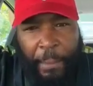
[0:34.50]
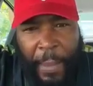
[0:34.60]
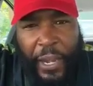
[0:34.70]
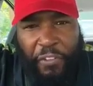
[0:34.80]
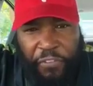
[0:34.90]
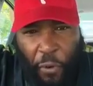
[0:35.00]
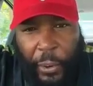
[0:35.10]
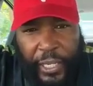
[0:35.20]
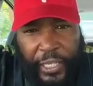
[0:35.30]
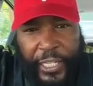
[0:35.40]
and
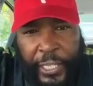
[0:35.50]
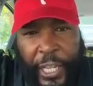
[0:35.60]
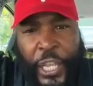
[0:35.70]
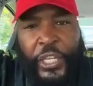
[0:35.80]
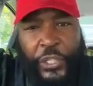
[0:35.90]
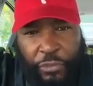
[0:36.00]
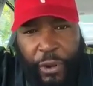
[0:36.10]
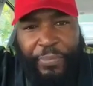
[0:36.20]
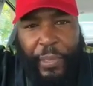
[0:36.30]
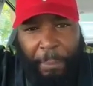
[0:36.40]
metaphorically
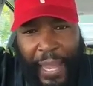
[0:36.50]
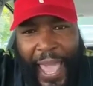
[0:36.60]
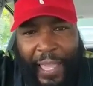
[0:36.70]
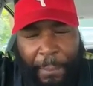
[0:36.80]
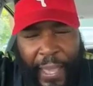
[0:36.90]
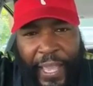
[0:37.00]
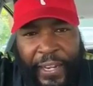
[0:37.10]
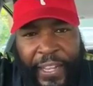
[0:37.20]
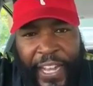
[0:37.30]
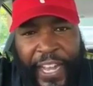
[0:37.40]
strip the black
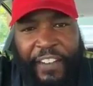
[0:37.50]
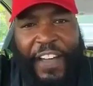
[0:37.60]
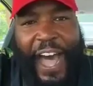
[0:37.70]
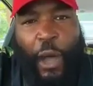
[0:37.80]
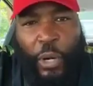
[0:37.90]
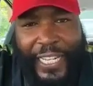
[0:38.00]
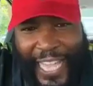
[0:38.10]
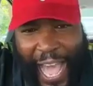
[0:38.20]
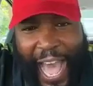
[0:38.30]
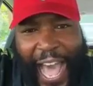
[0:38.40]
man of our
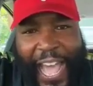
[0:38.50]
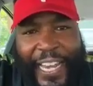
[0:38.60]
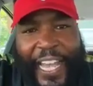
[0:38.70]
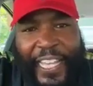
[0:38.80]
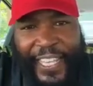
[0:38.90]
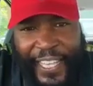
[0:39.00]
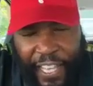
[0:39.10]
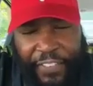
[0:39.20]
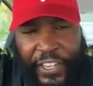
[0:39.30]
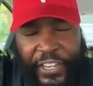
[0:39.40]

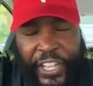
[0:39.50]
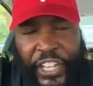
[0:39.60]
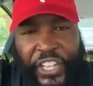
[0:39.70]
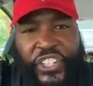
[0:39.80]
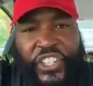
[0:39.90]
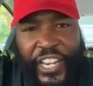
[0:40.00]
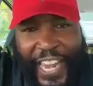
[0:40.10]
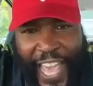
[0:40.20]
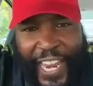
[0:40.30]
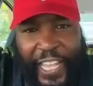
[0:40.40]
God-given
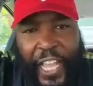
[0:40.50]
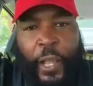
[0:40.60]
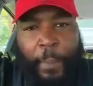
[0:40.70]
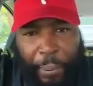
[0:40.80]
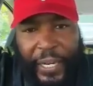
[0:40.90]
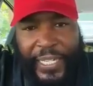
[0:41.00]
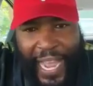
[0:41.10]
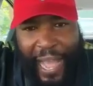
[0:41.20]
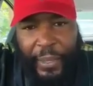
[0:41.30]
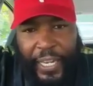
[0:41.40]
genetic
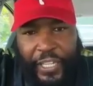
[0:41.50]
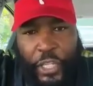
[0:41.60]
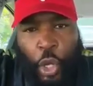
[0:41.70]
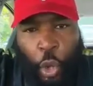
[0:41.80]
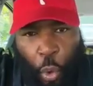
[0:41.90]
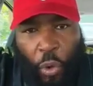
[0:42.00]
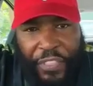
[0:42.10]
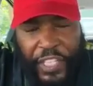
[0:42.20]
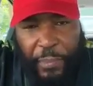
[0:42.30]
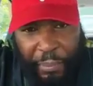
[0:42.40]
predominance
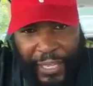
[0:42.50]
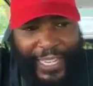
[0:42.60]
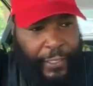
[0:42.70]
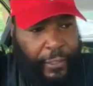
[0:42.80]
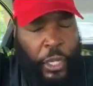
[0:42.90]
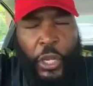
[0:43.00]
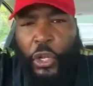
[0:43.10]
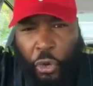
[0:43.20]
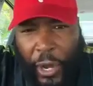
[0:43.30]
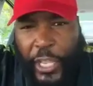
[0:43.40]
on this planet.
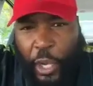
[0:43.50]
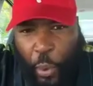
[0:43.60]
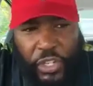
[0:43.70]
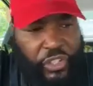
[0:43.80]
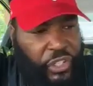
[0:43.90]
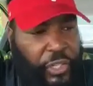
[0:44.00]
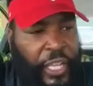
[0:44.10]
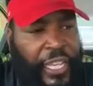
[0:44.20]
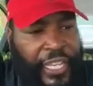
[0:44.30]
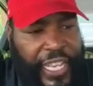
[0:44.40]
Great question.
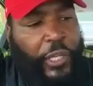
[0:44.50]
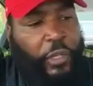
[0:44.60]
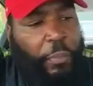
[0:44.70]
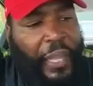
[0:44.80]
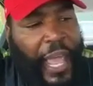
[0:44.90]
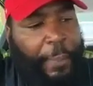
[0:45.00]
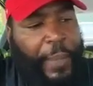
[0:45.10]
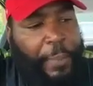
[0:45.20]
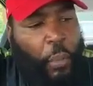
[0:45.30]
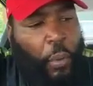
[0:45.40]
Why do
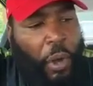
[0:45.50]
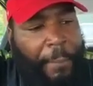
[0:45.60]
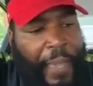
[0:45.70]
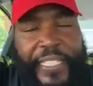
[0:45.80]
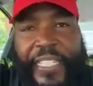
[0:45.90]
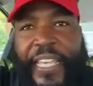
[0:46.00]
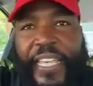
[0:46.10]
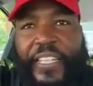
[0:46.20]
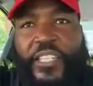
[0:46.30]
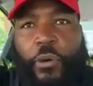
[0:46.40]
black people want mixed
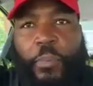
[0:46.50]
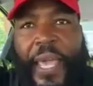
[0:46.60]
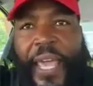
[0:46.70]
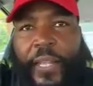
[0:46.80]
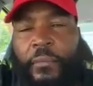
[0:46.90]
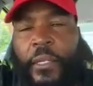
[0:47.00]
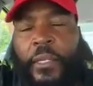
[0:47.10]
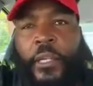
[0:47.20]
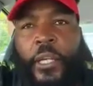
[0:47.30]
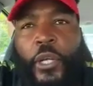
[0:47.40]
kids so bad?
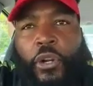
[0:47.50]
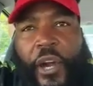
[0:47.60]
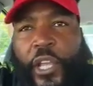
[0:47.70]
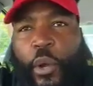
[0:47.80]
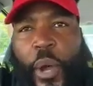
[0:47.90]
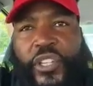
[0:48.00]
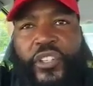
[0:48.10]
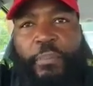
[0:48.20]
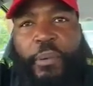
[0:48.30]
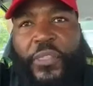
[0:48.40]
Great
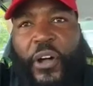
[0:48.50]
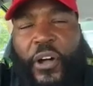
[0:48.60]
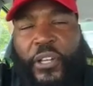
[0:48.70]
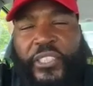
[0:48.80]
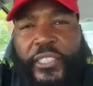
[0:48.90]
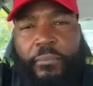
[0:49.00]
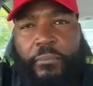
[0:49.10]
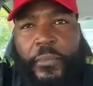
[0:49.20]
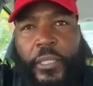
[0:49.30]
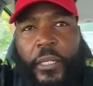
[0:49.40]
question, Brother Austin.